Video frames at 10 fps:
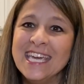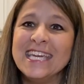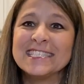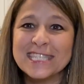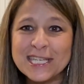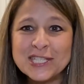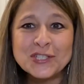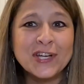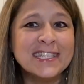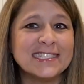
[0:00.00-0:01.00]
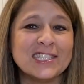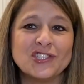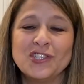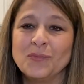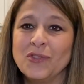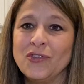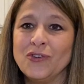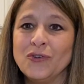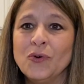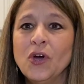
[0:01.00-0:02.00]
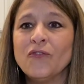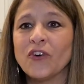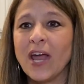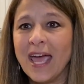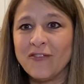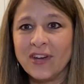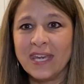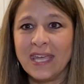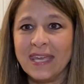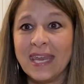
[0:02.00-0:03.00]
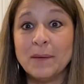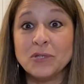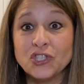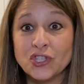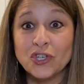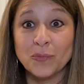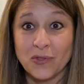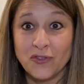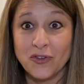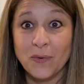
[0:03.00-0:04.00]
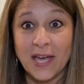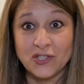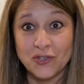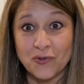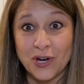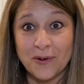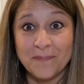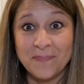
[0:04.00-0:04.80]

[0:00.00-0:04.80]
It's gonna transition with you for every need and mature with you as you grow.